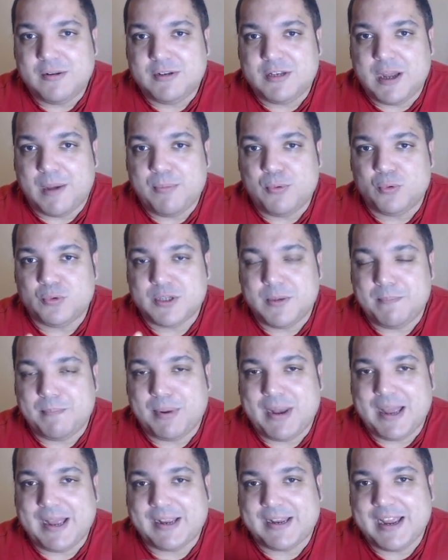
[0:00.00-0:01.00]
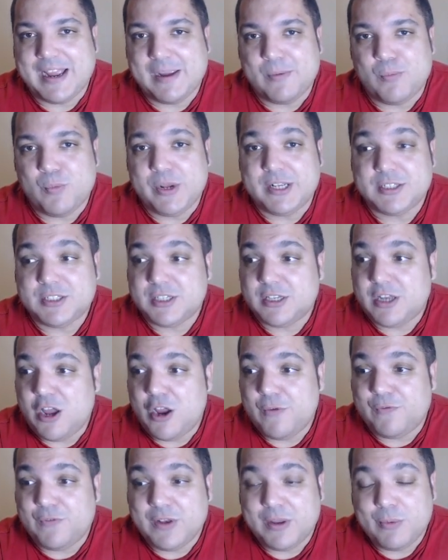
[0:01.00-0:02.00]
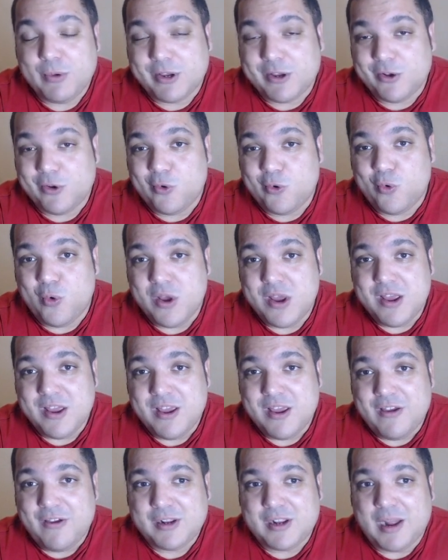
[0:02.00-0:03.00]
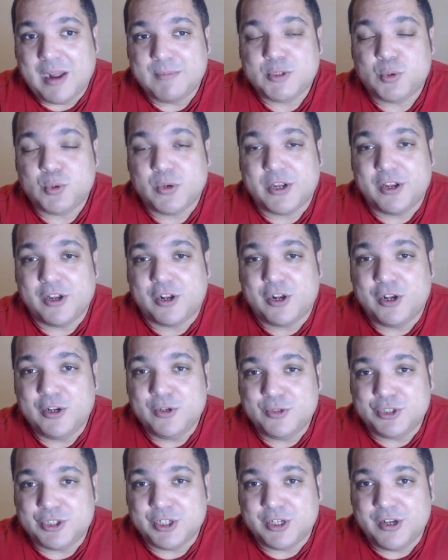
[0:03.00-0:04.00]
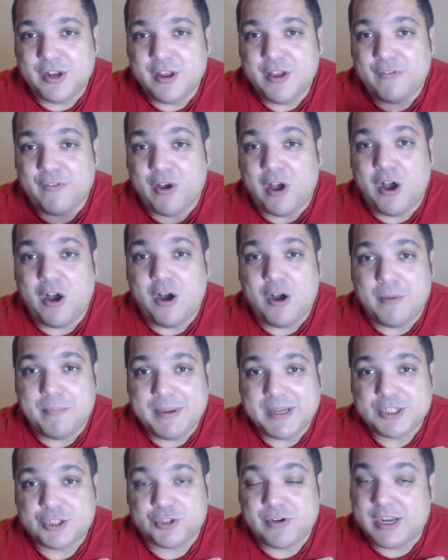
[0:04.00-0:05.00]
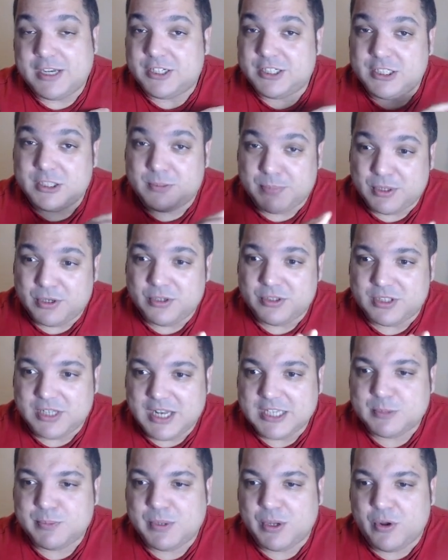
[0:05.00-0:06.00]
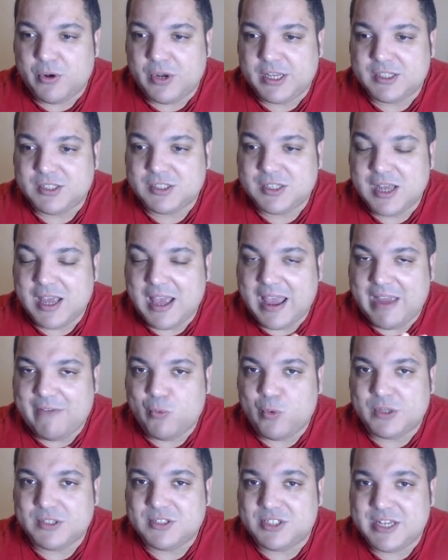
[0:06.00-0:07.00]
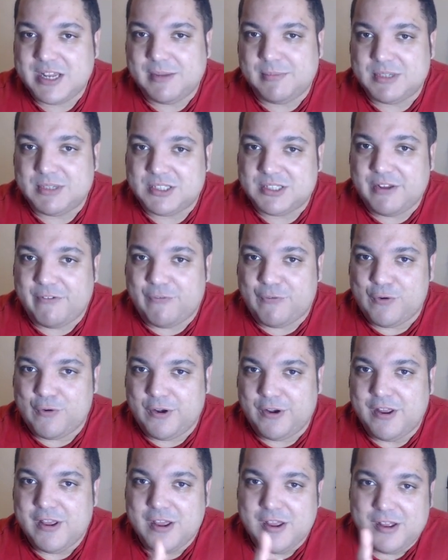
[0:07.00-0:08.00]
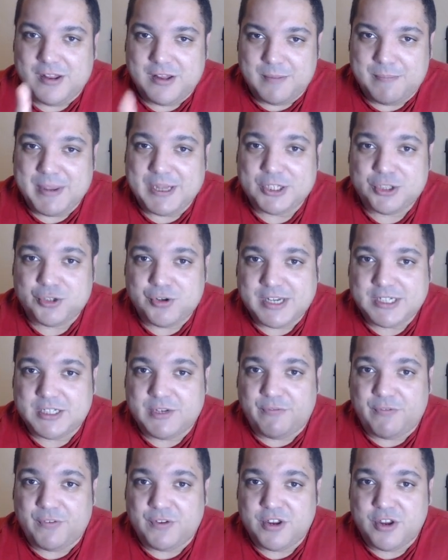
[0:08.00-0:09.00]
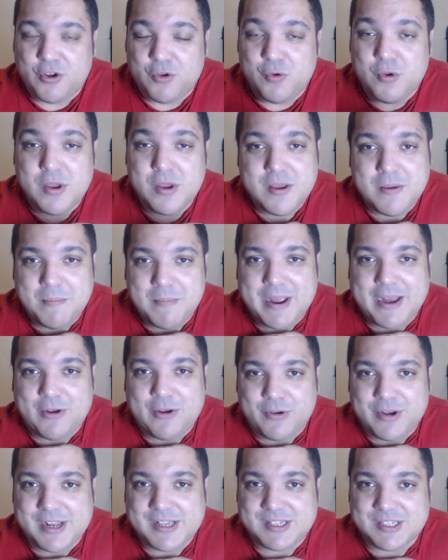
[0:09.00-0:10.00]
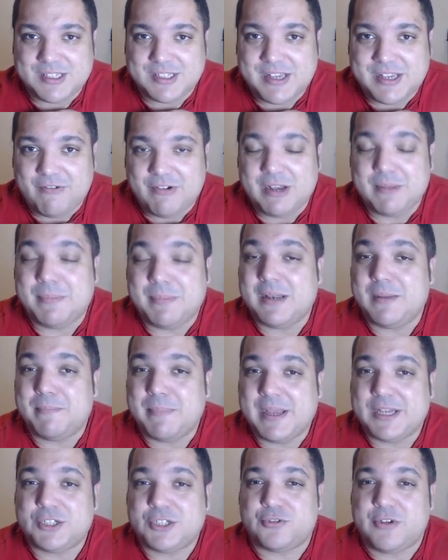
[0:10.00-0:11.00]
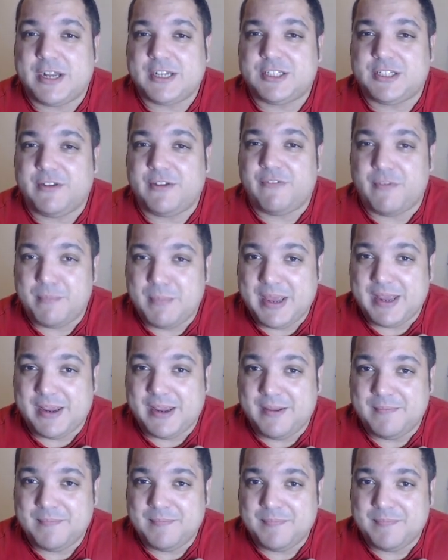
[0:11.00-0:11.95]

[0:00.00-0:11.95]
doubles and blank game weeks, and hopefully we can all come to a conclusion for our best strategies, because let's be honest, everyone's team is different. The best strategy for you may not necessarily be the best strategy for me.